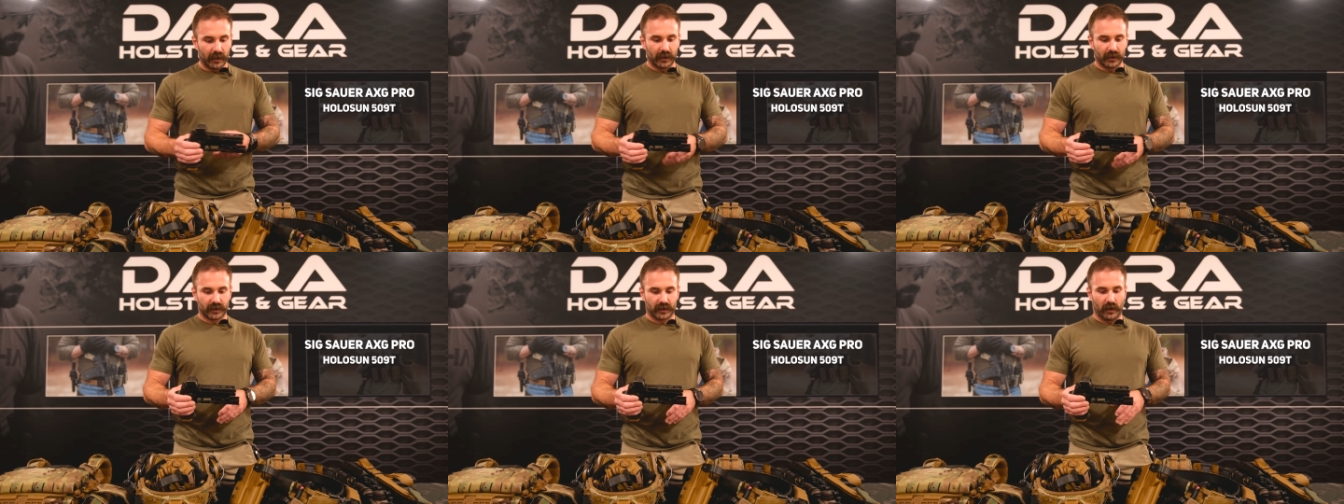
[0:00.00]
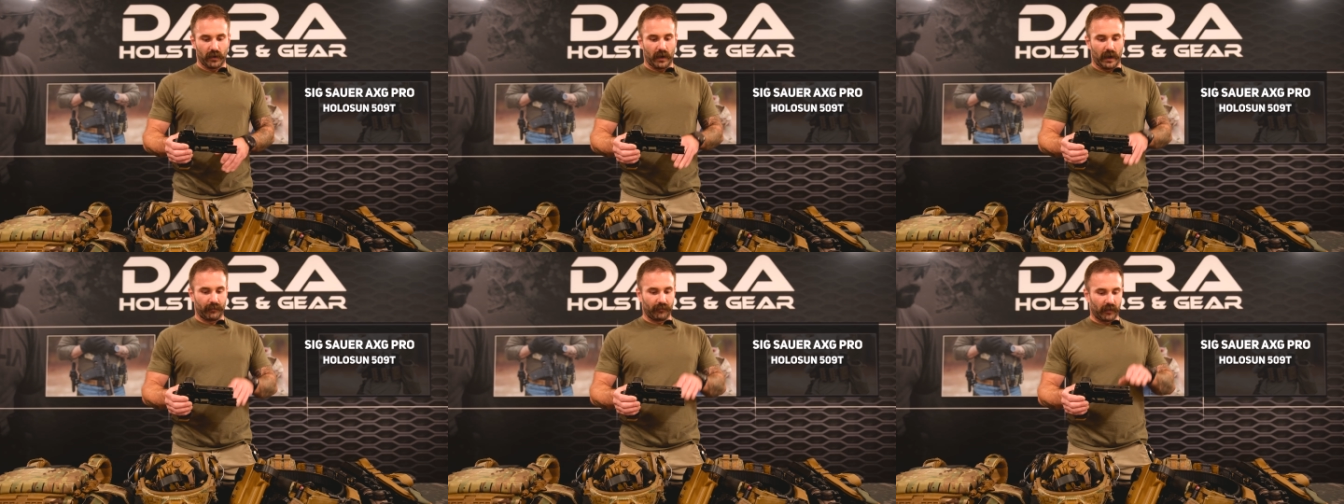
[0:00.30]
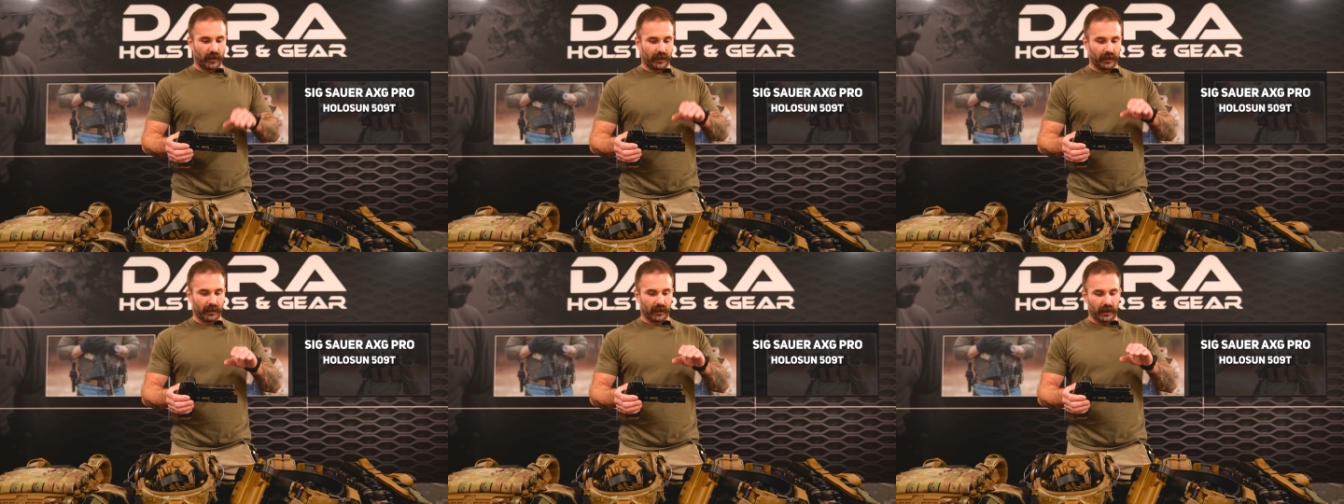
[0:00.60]
So I'm
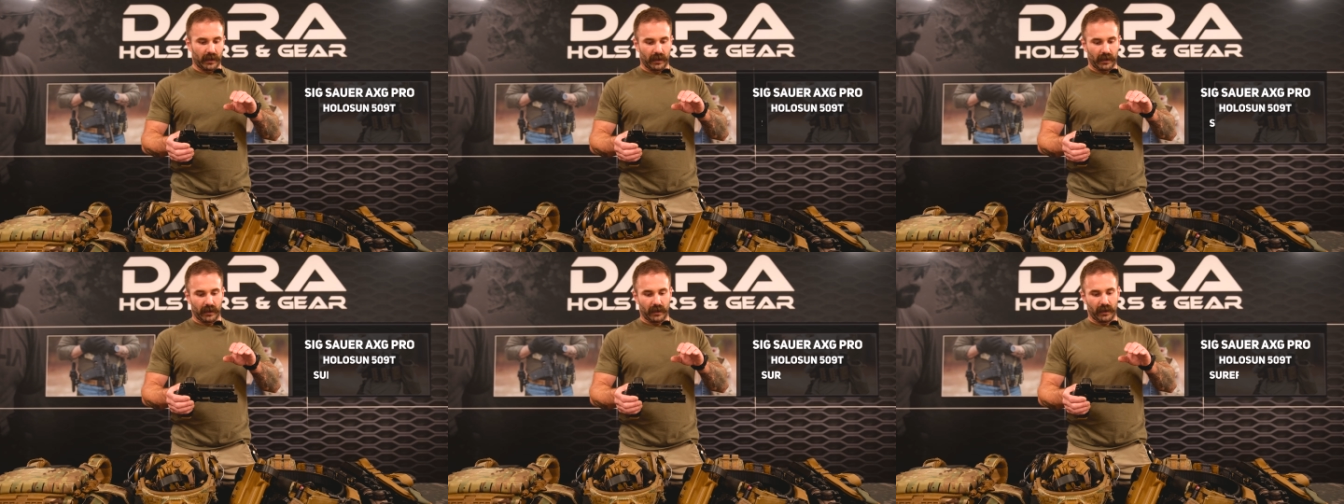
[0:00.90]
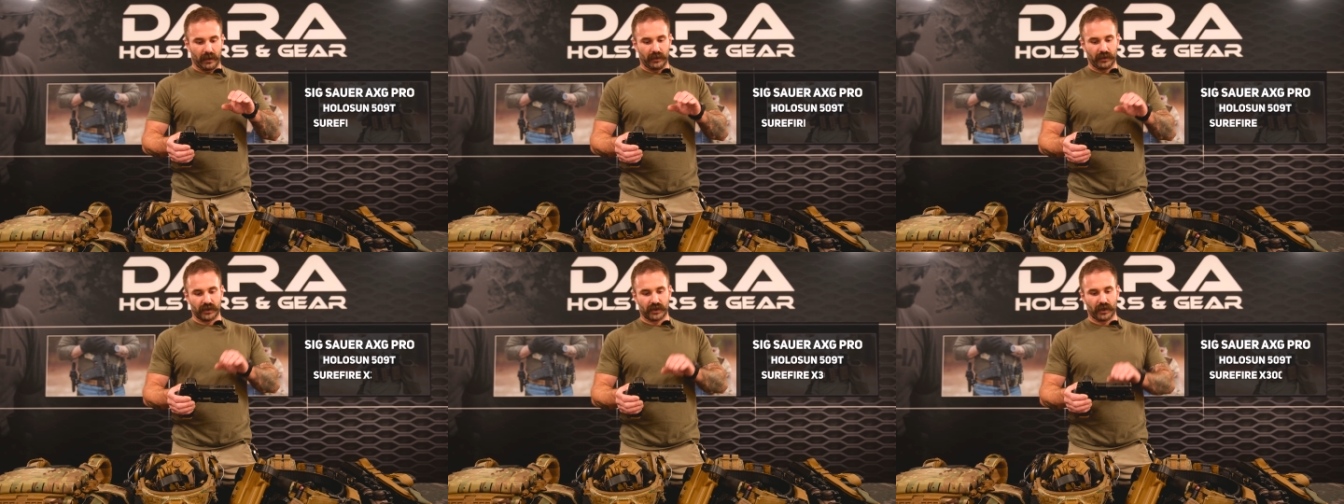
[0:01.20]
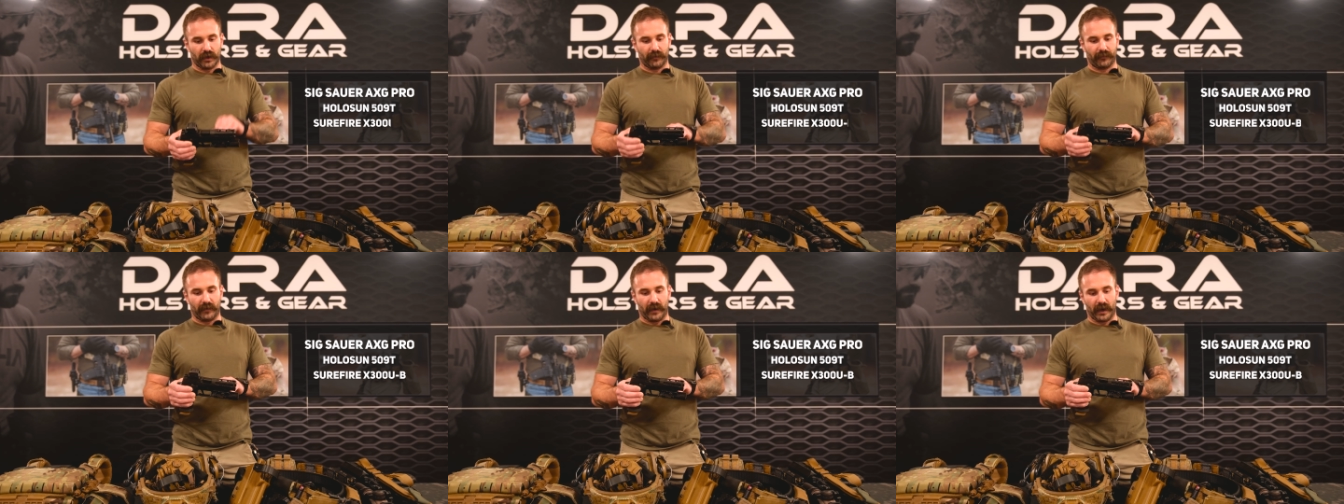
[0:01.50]
running a
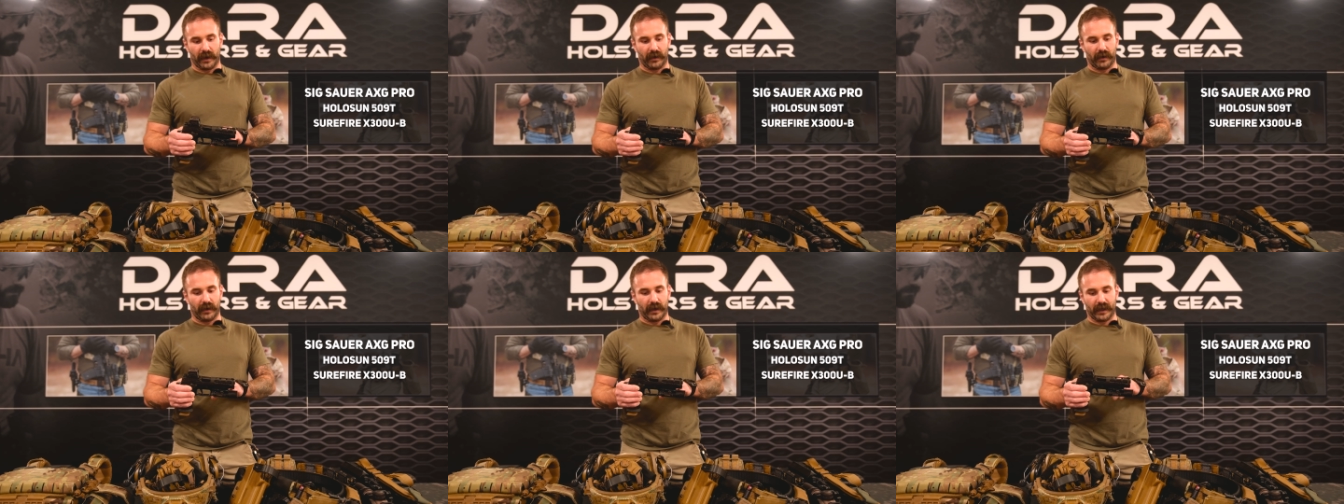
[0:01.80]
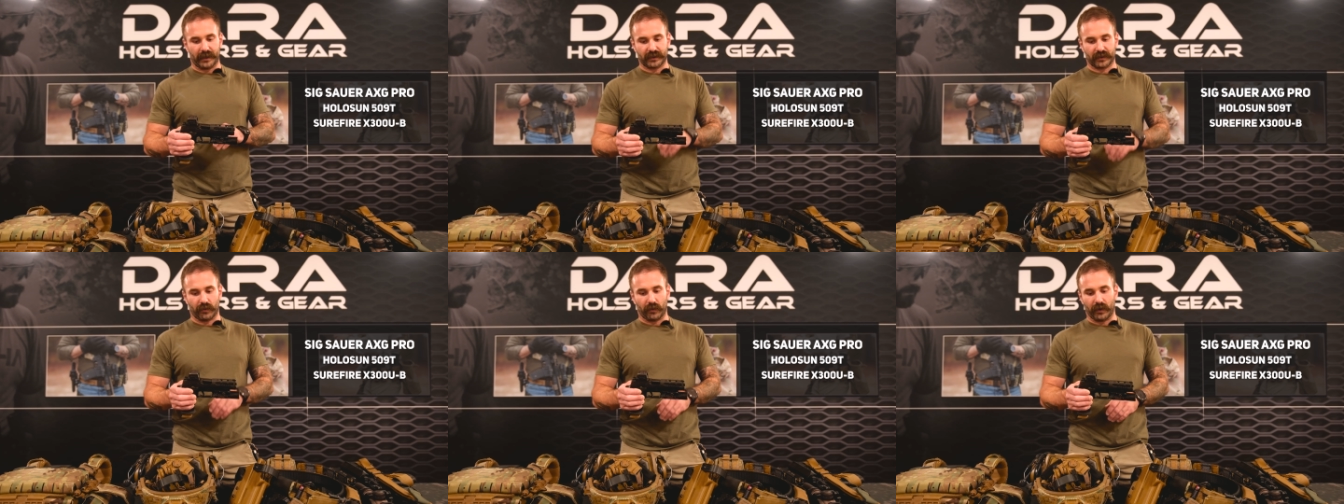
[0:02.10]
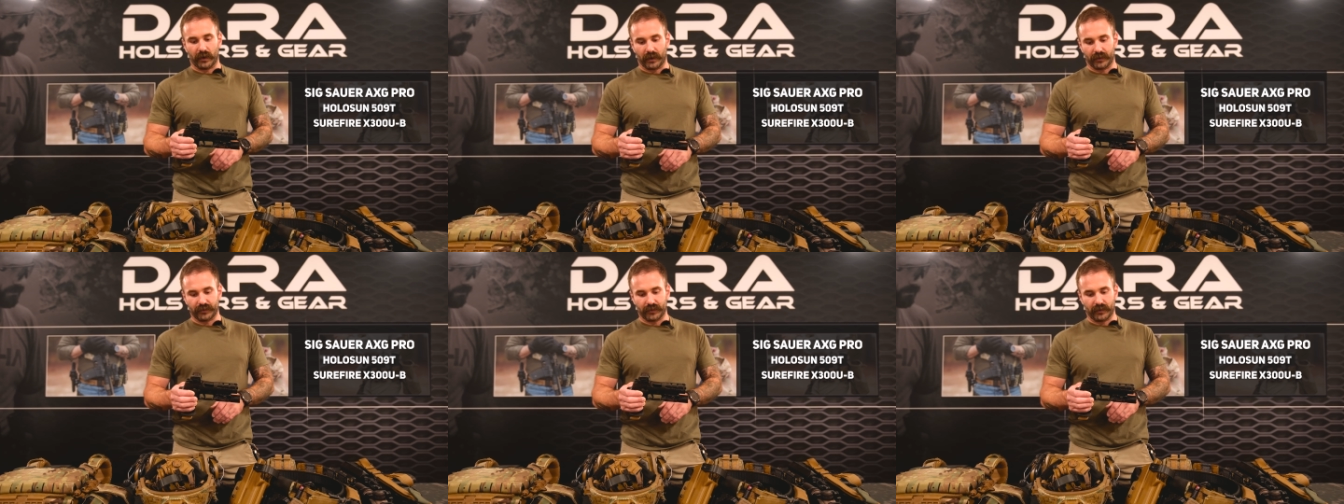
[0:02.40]
Surefire
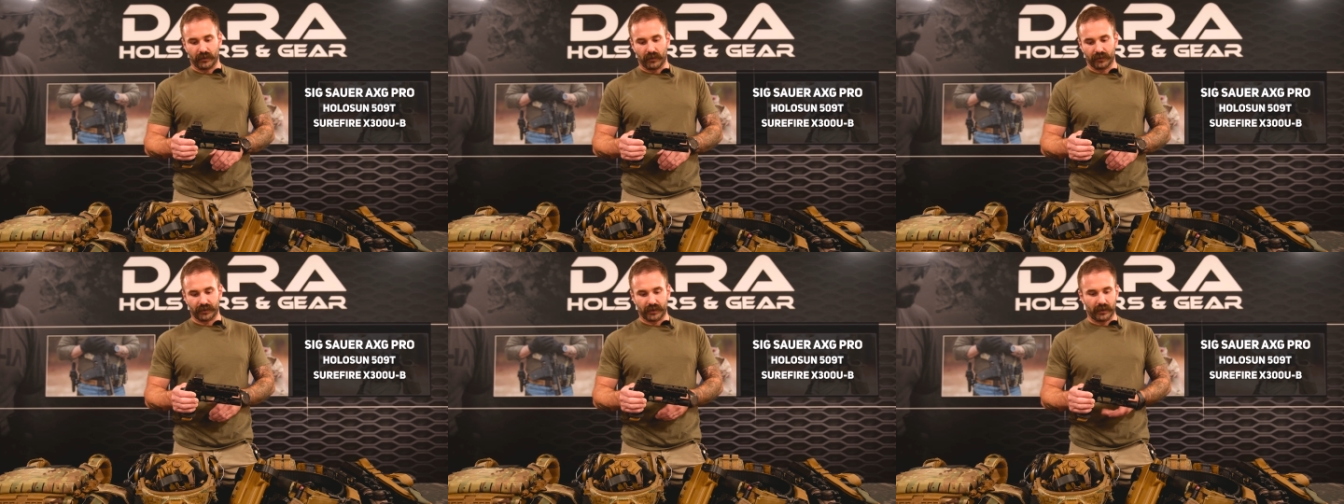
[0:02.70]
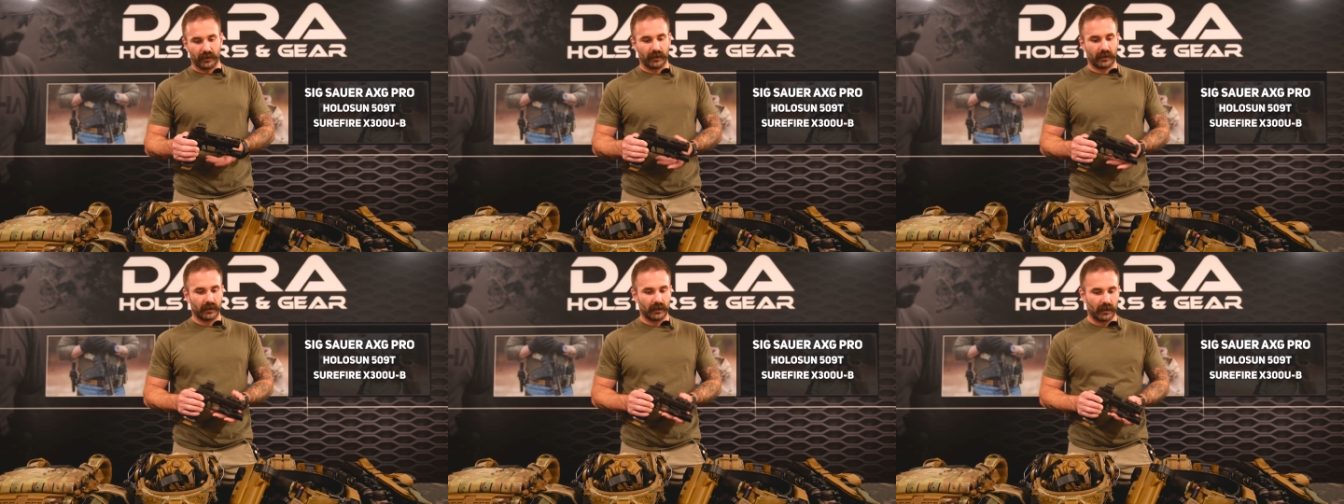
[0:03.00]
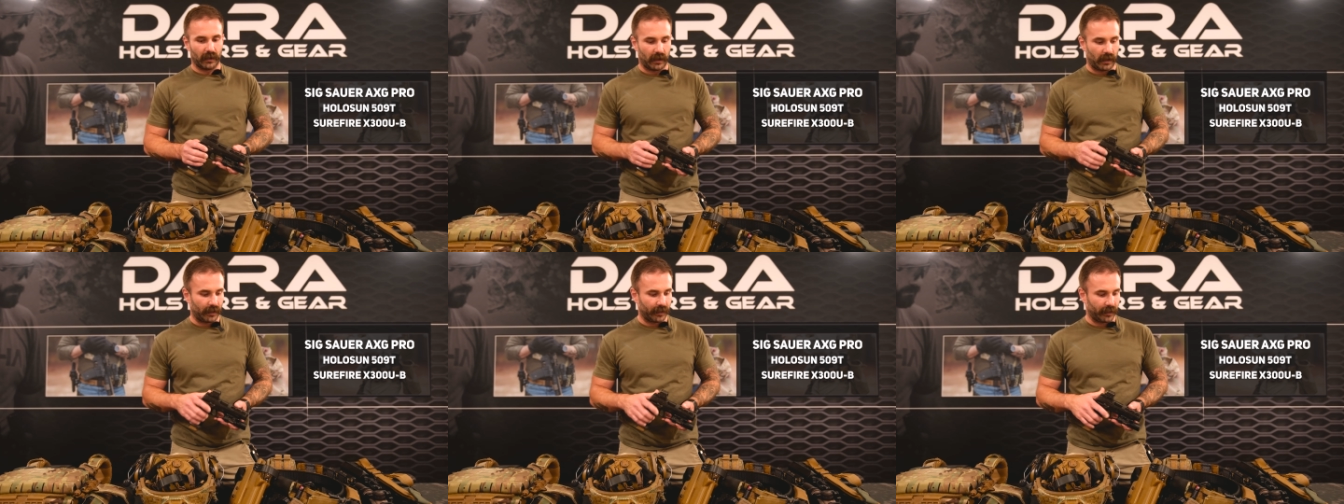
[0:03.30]
X300 Ultra
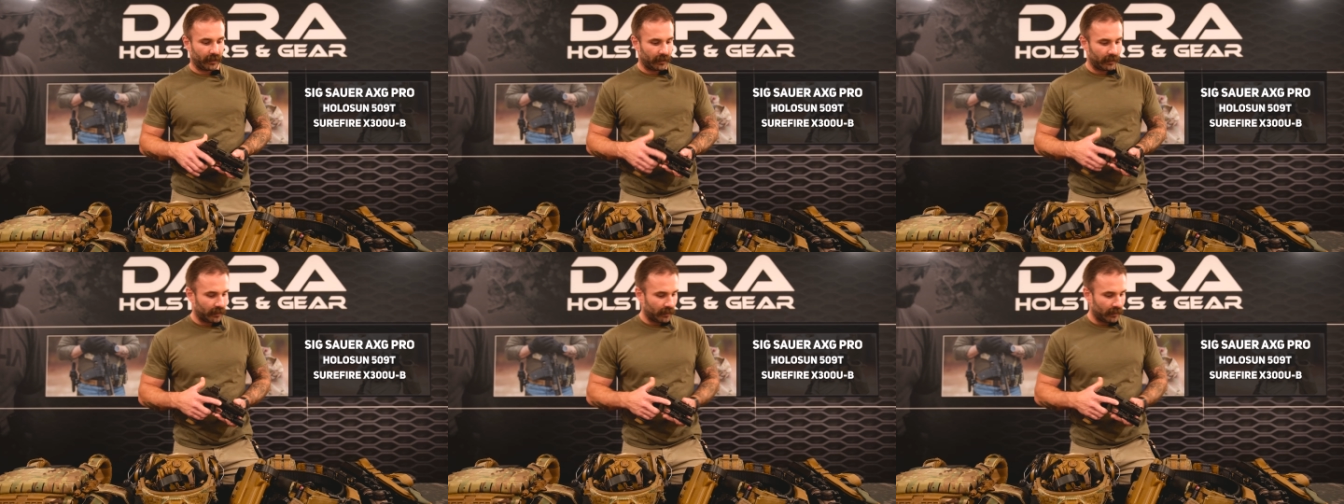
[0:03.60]
on it